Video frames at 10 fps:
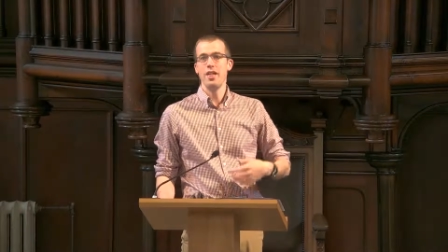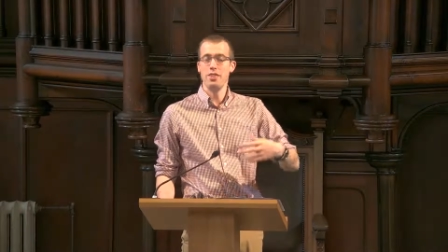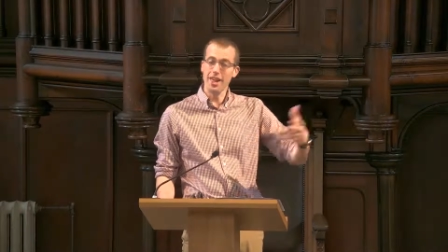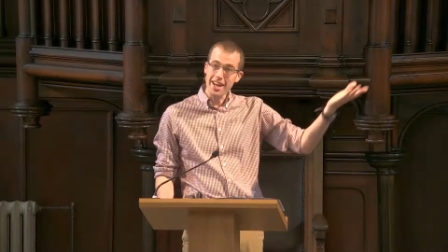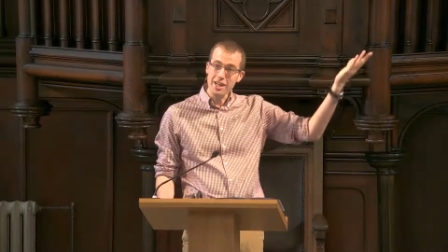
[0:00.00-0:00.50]

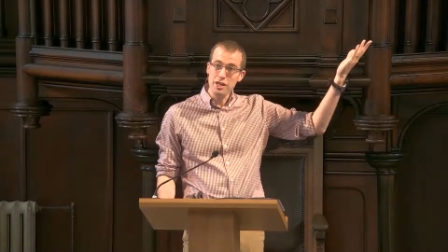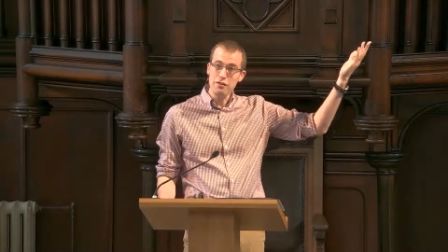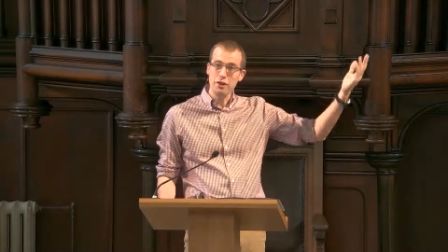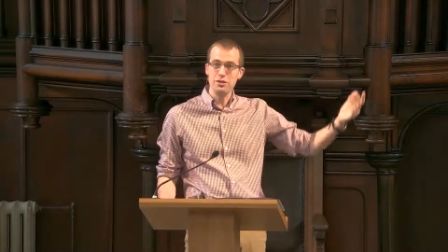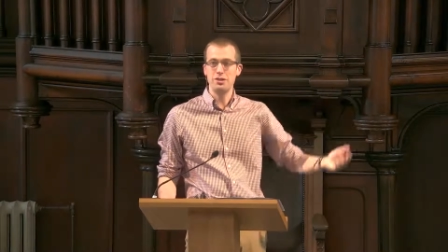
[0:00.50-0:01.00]
Then you've
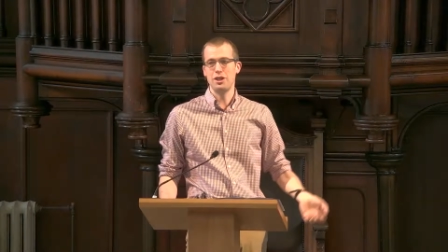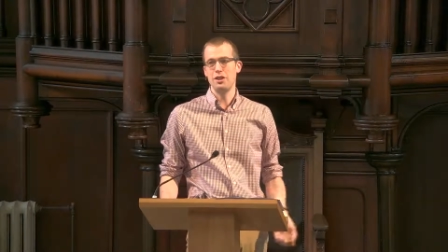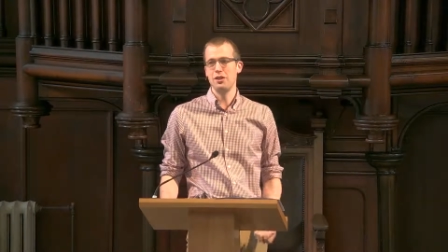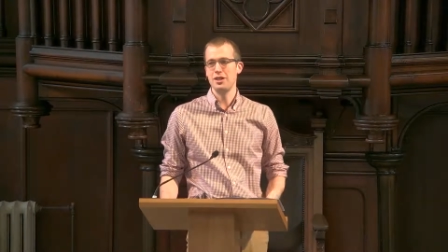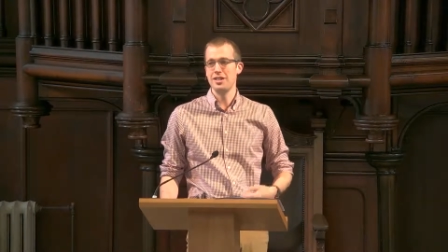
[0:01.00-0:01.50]
got
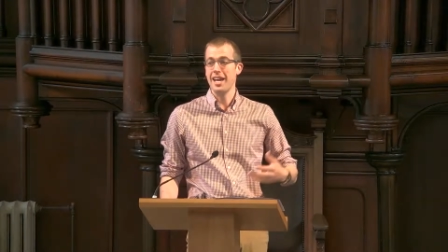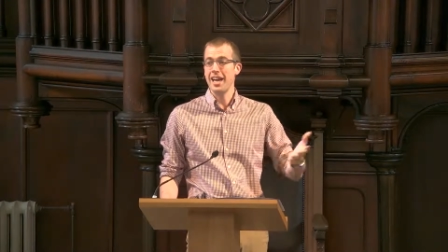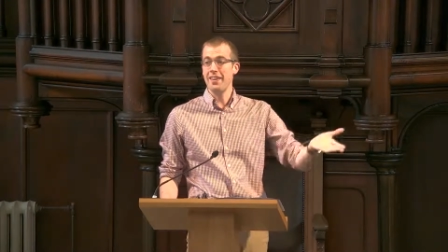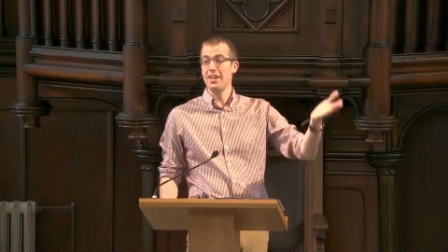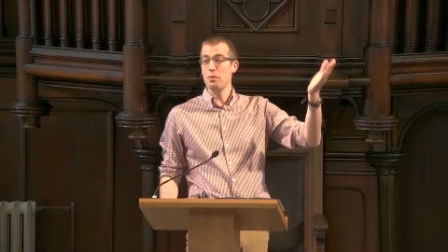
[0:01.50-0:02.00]
security.
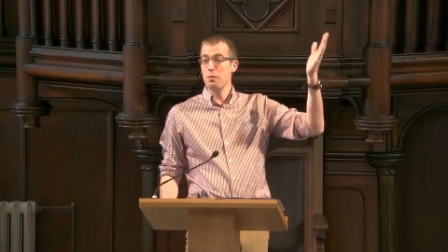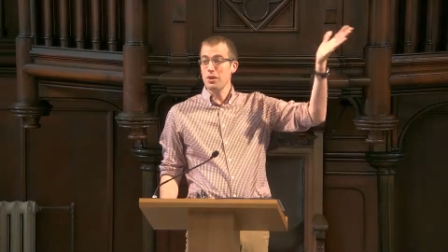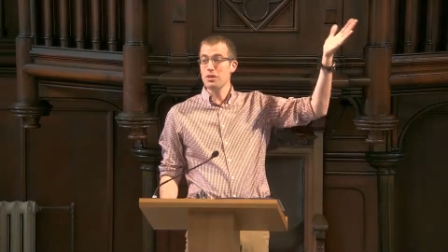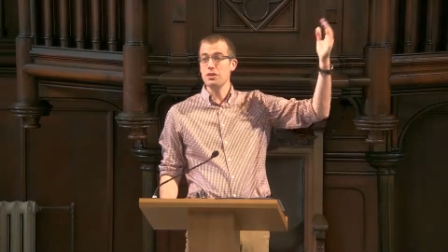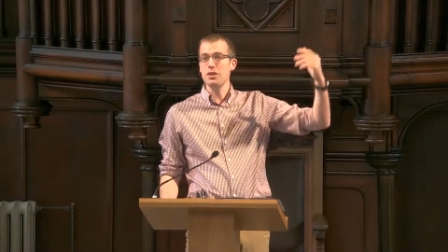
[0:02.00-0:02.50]
And then
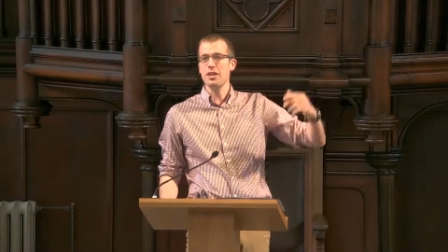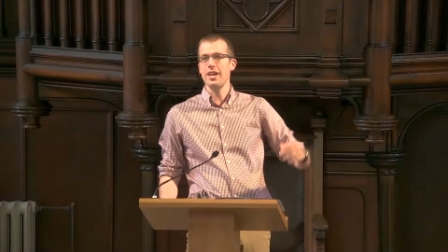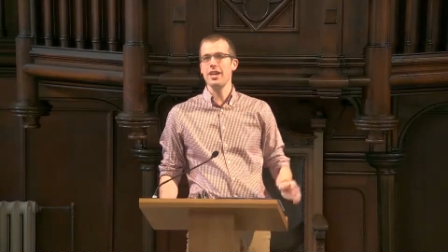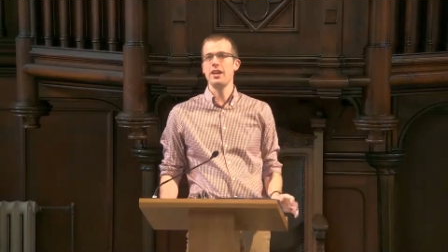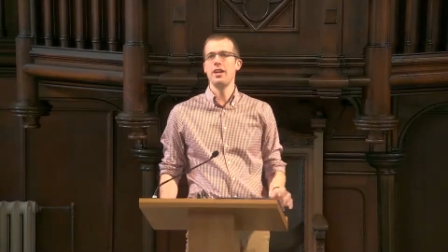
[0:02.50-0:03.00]
once you're
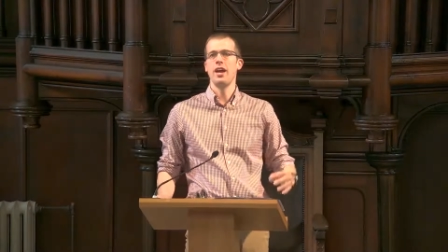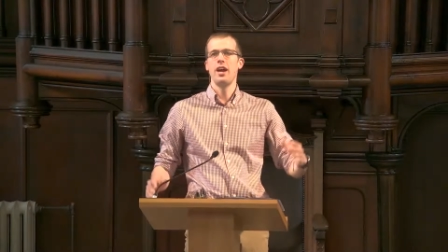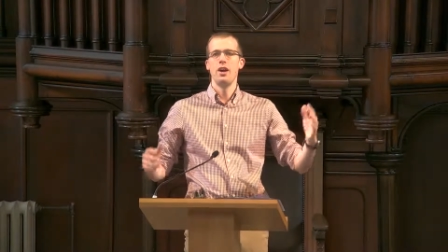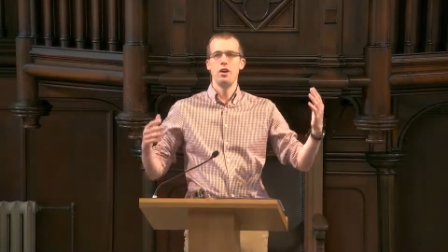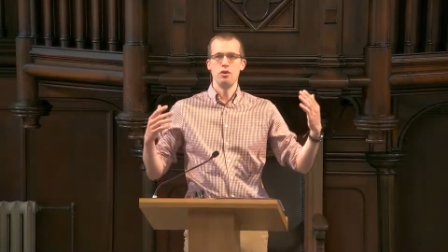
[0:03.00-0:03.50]
there,
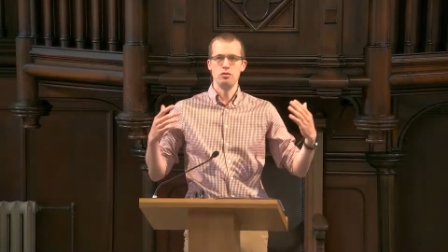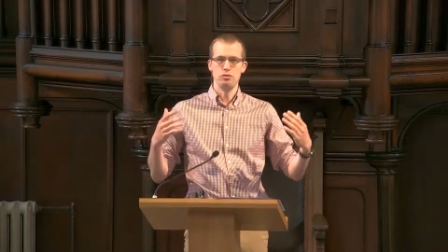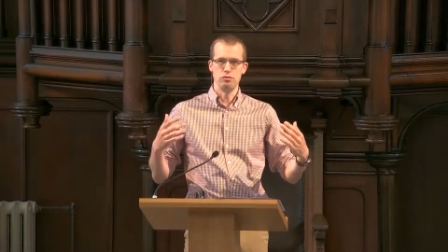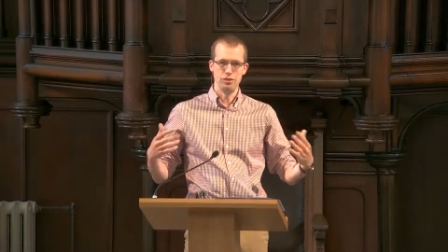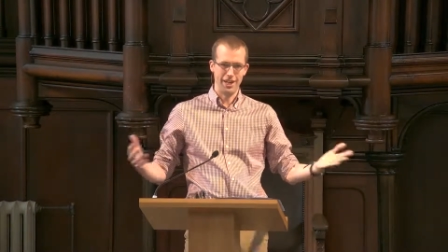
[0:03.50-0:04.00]

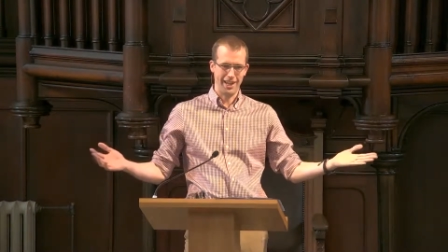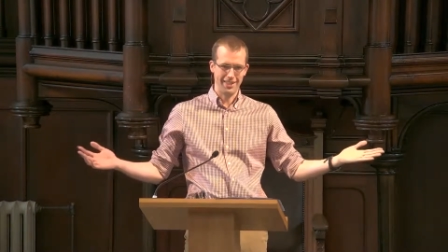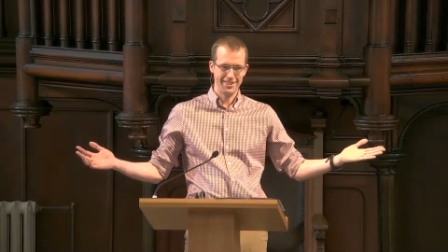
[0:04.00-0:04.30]
relax.